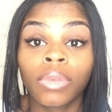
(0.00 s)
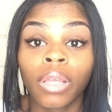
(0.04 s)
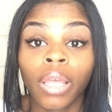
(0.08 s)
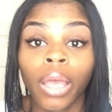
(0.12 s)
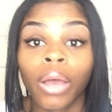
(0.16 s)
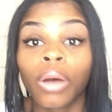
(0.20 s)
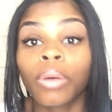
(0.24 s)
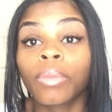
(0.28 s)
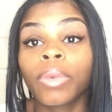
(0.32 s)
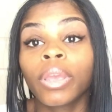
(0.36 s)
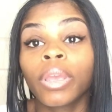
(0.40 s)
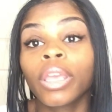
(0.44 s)

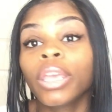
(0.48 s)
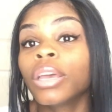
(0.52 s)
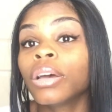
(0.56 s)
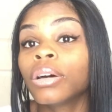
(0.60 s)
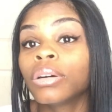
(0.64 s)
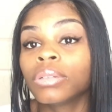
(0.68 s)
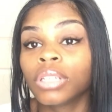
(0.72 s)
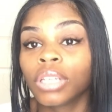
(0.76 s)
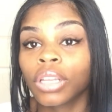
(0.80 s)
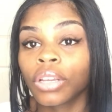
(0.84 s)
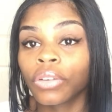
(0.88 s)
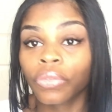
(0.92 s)
help
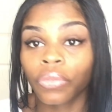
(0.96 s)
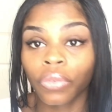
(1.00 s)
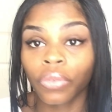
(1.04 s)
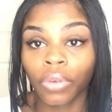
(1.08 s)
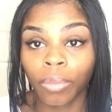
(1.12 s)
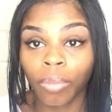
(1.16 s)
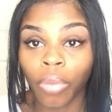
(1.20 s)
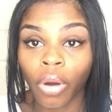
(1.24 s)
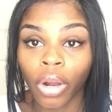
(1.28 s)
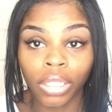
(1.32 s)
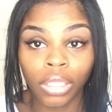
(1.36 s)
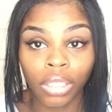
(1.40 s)
heal
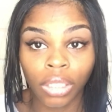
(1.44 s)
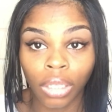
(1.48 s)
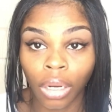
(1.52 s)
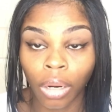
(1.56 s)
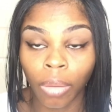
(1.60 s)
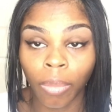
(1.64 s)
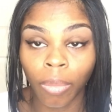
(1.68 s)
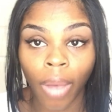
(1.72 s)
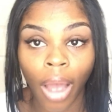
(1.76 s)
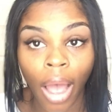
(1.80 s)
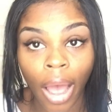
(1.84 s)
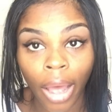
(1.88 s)
different parts of
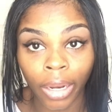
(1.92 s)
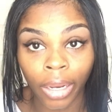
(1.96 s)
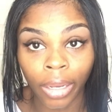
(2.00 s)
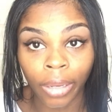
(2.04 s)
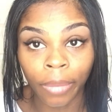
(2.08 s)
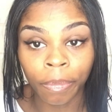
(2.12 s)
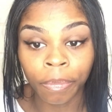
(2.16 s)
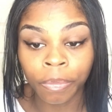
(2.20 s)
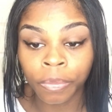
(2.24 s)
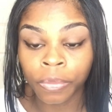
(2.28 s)
your body.